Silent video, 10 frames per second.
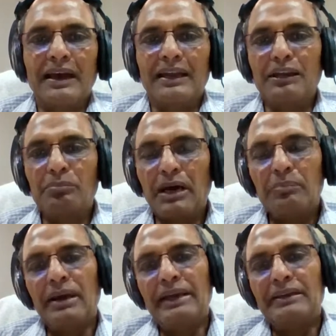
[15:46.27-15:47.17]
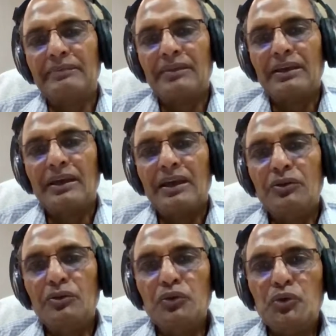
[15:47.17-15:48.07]
And in my mind,
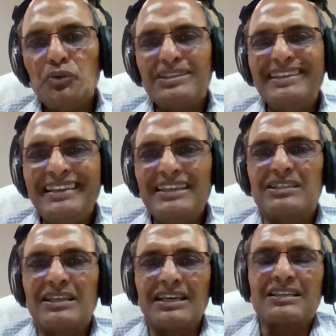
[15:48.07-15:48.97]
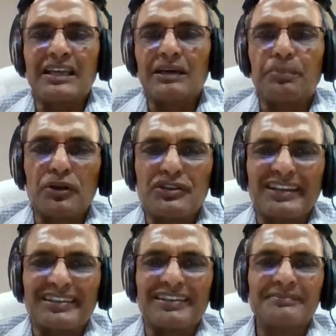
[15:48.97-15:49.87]
you use each case like a
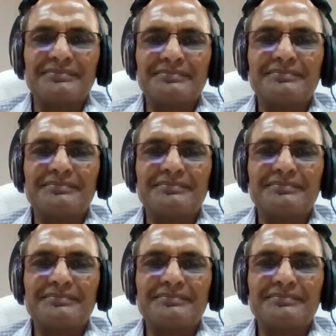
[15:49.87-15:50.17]
project.